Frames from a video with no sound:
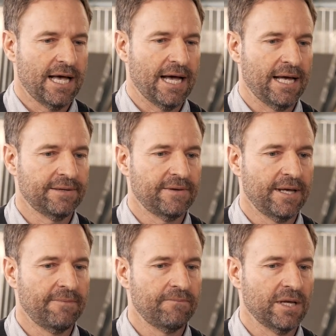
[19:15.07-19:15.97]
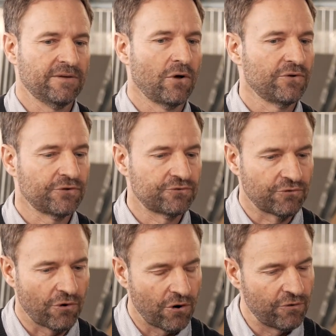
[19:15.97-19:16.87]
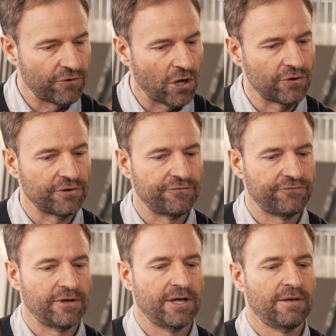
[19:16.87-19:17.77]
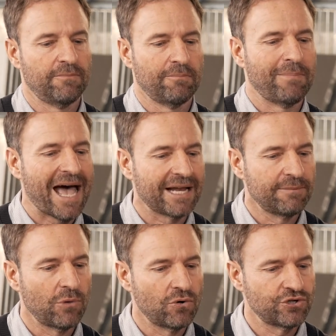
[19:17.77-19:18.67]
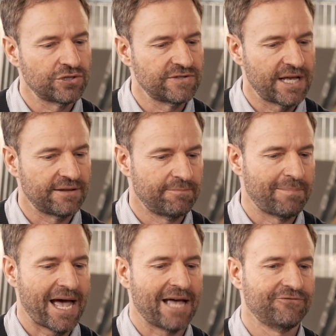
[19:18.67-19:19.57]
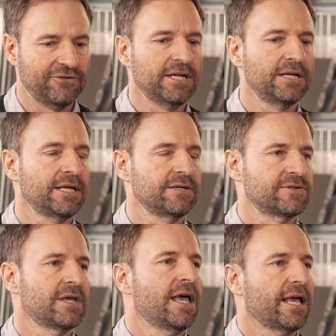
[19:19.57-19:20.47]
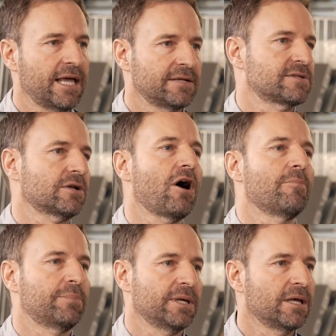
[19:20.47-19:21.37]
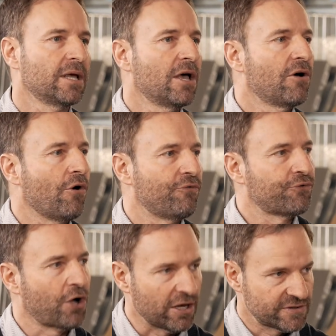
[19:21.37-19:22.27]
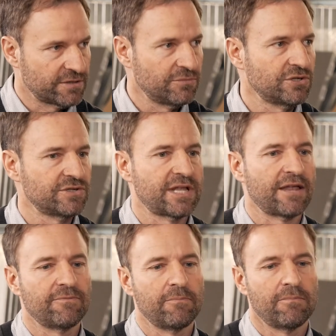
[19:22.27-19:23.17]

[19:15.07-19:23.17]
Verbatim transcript: And um, it also drove a lot of uh, bad emotions and bad feelings against the company of customers that